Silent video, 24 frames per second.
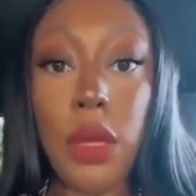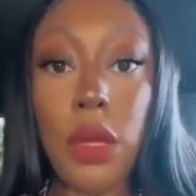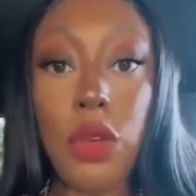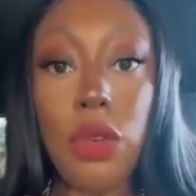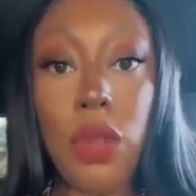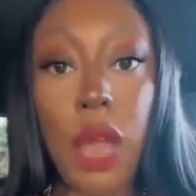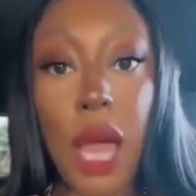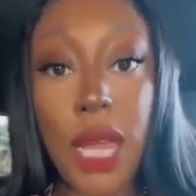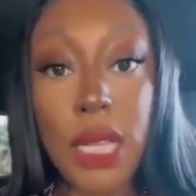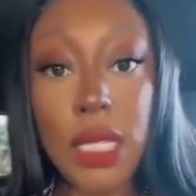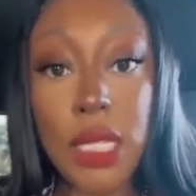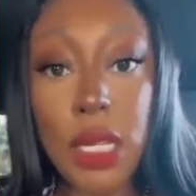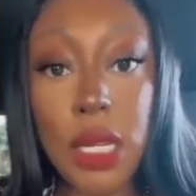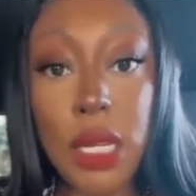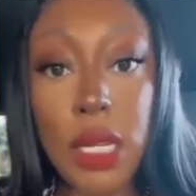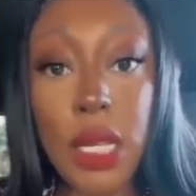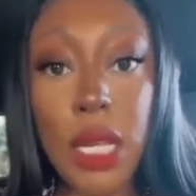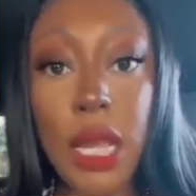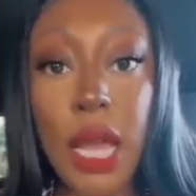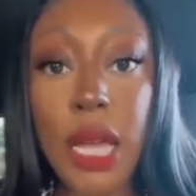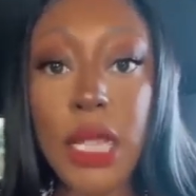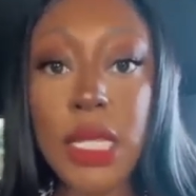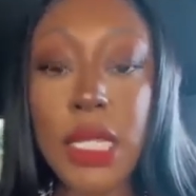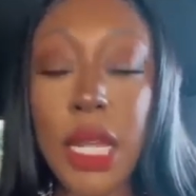You lying to the
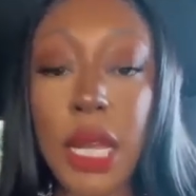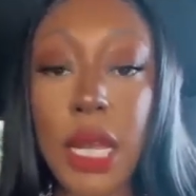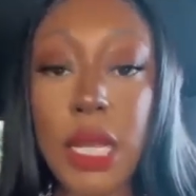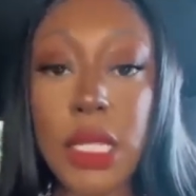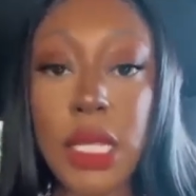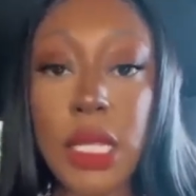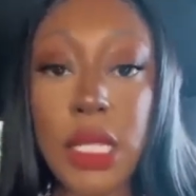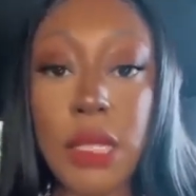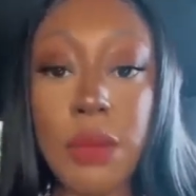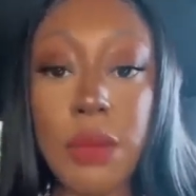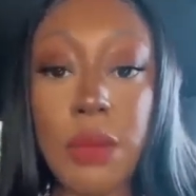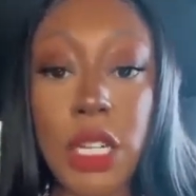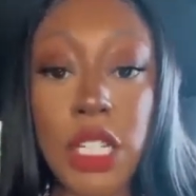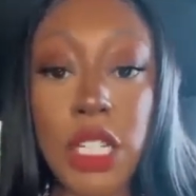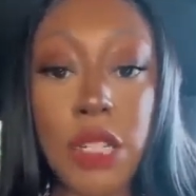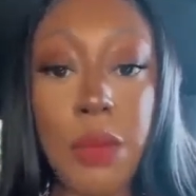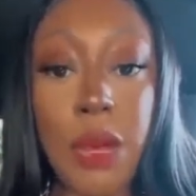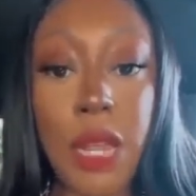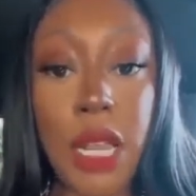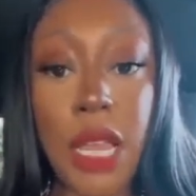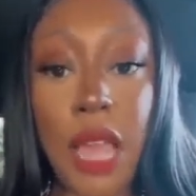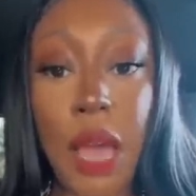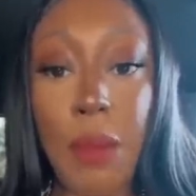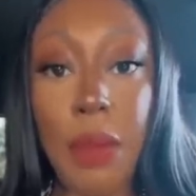DA saying I took some hush
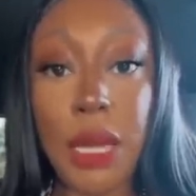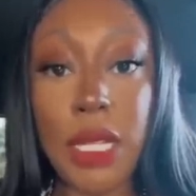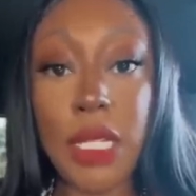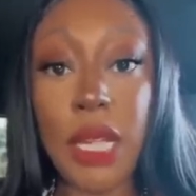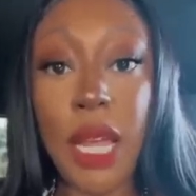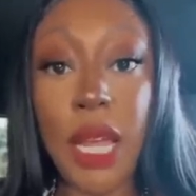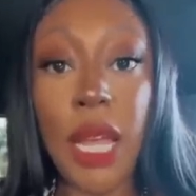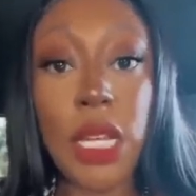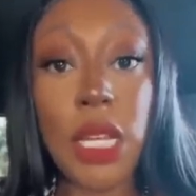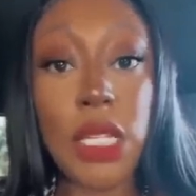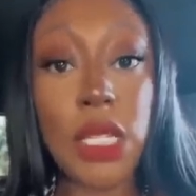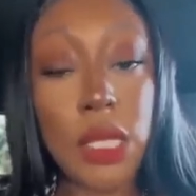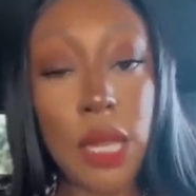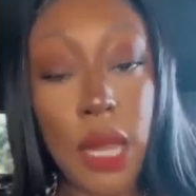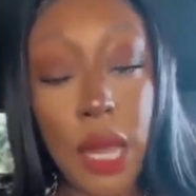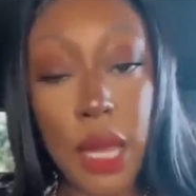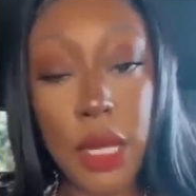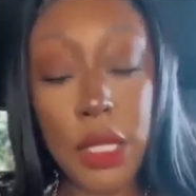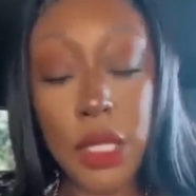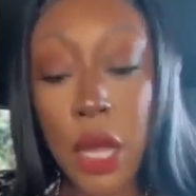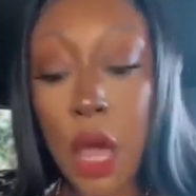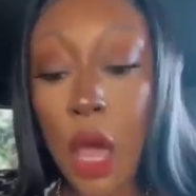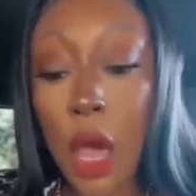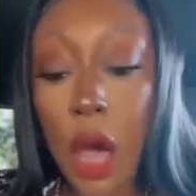money, got my chain
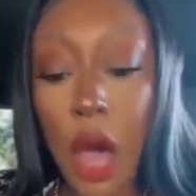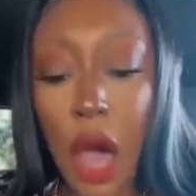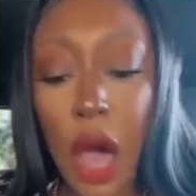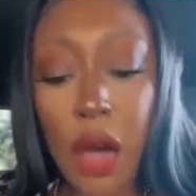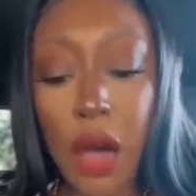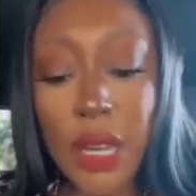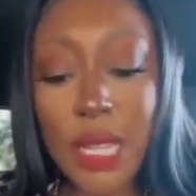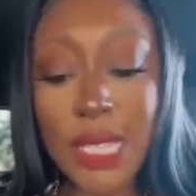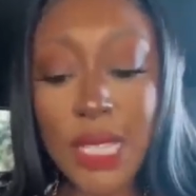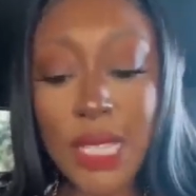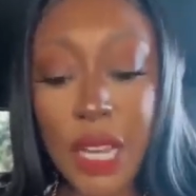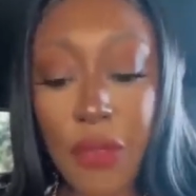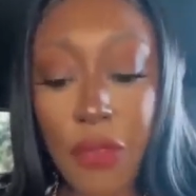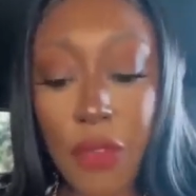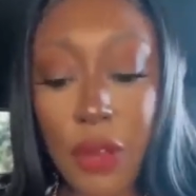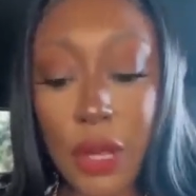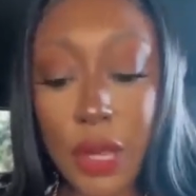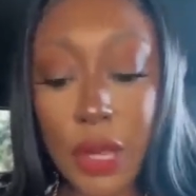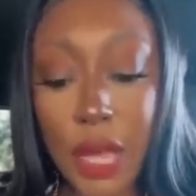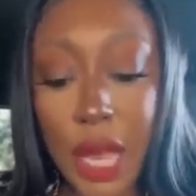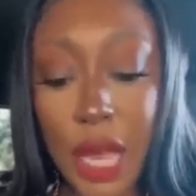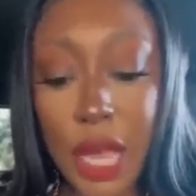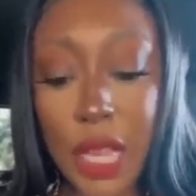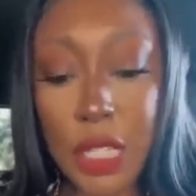snatched, all these
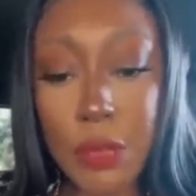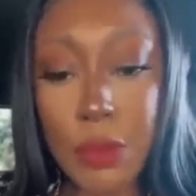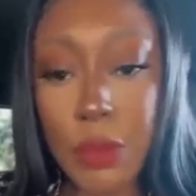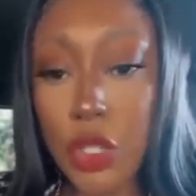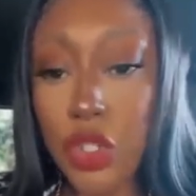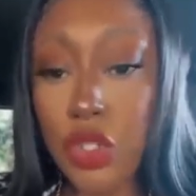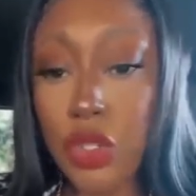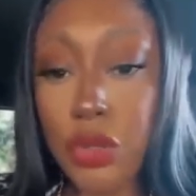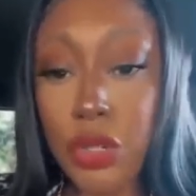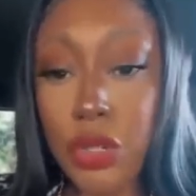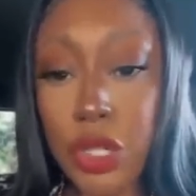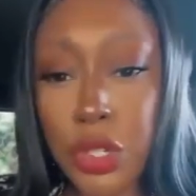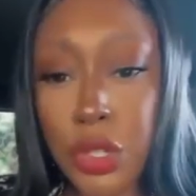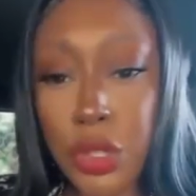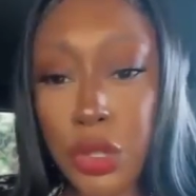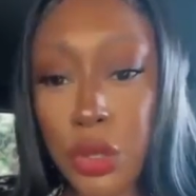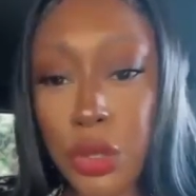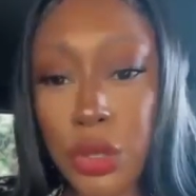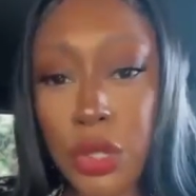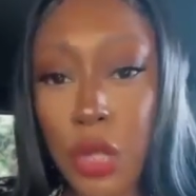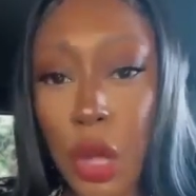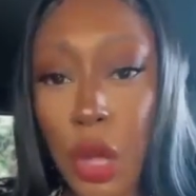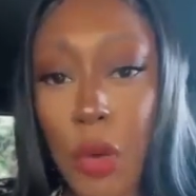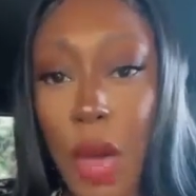different things, but you just
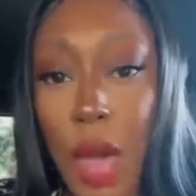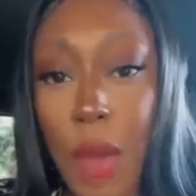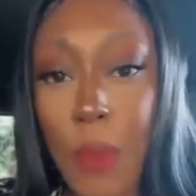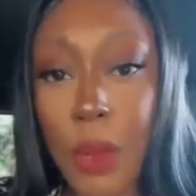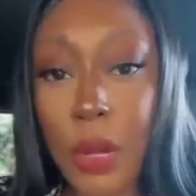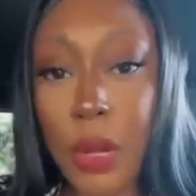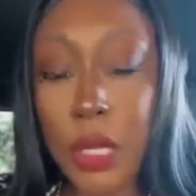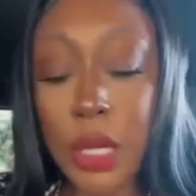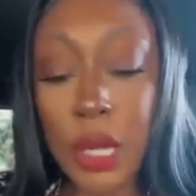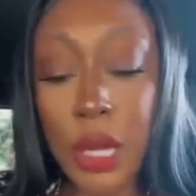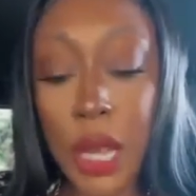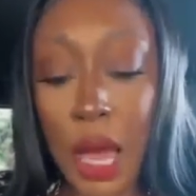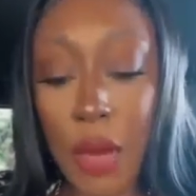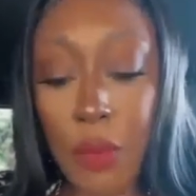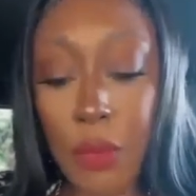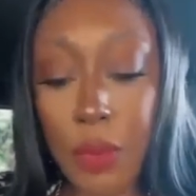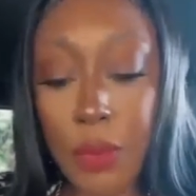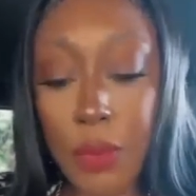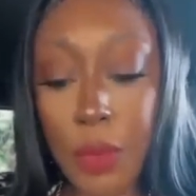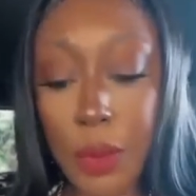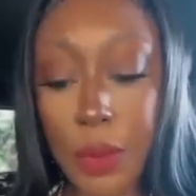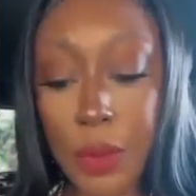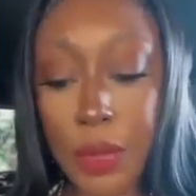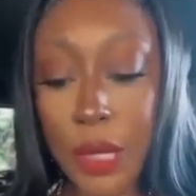so happen to not
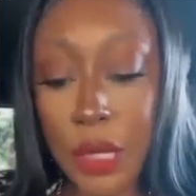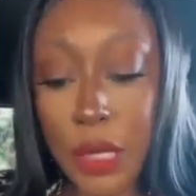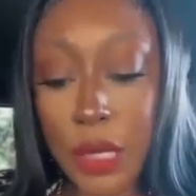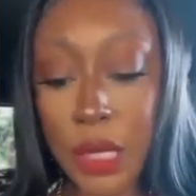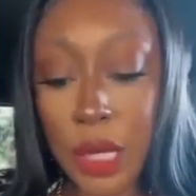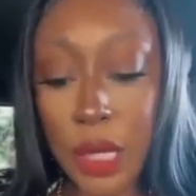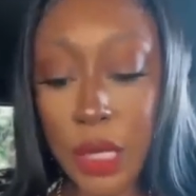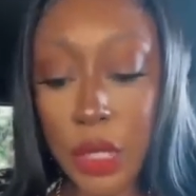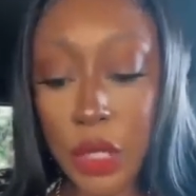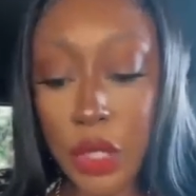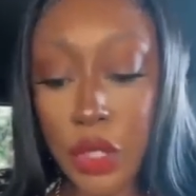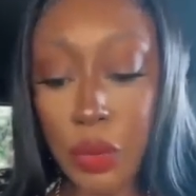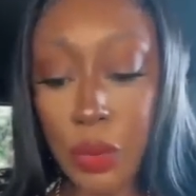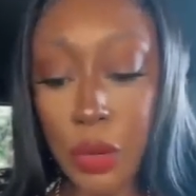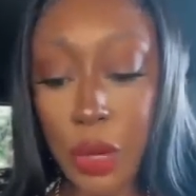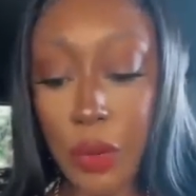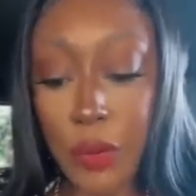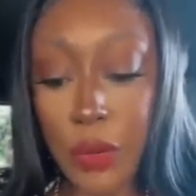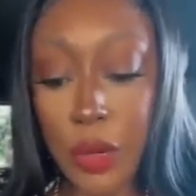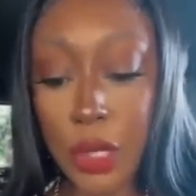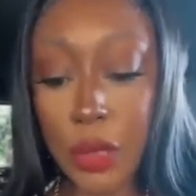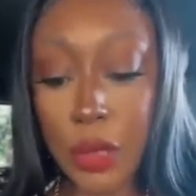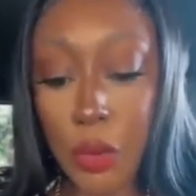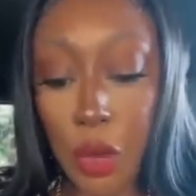remember these things that you went
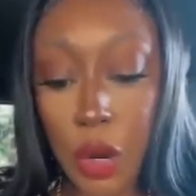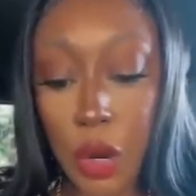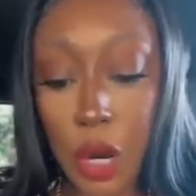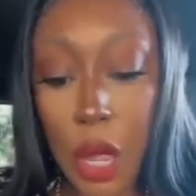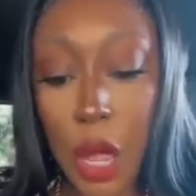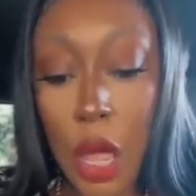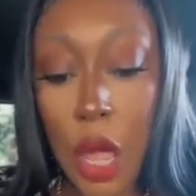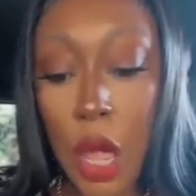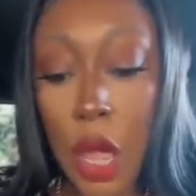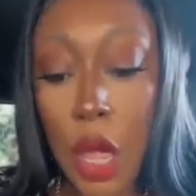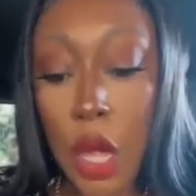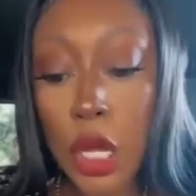over this morning.